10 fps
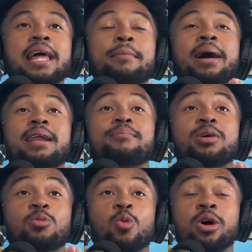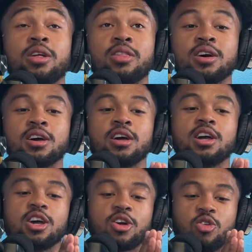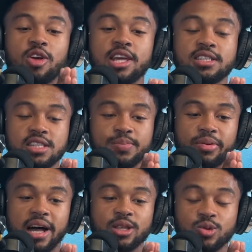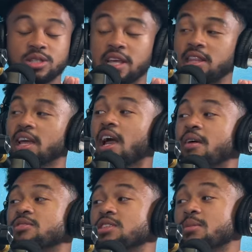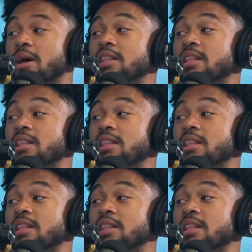That might have been one of the craziest plot twists I think I ever seen in my